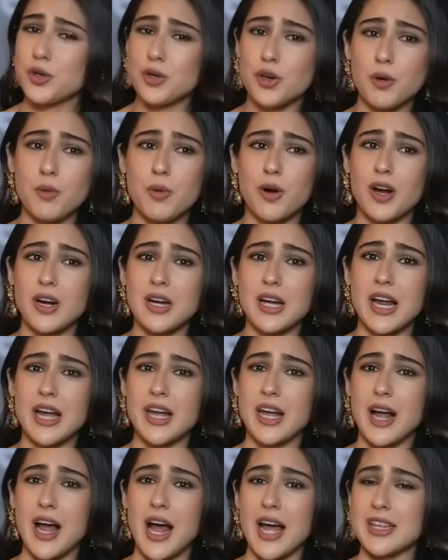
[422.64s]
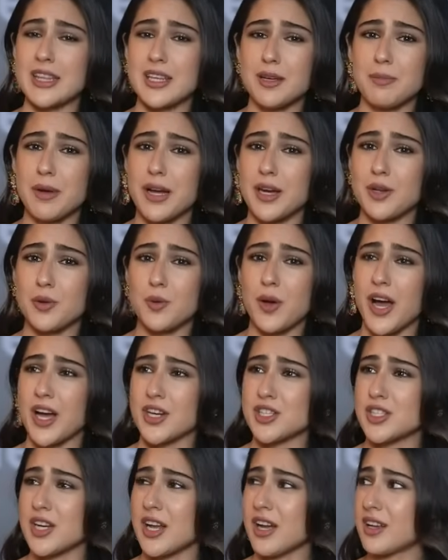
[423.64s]
you know what, like I think my new
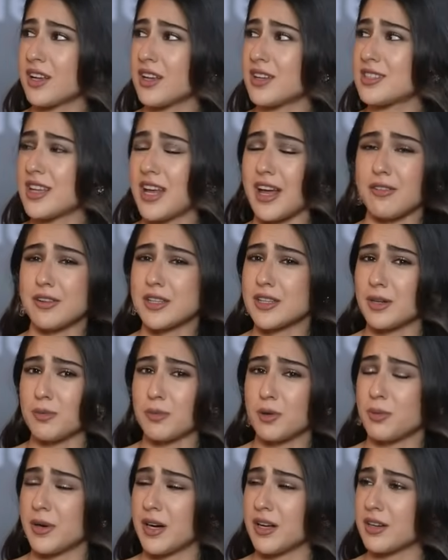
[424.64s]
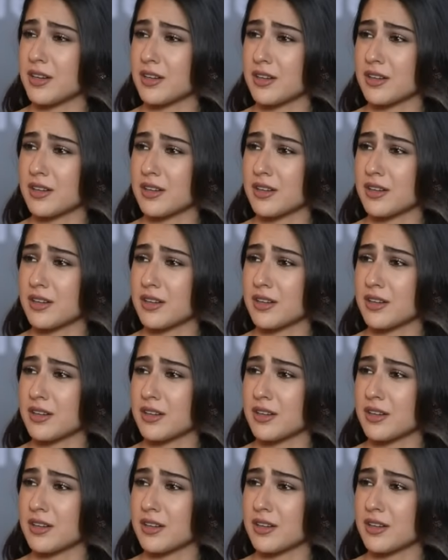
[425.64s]
hashtag is Ae Watan Mere Watan.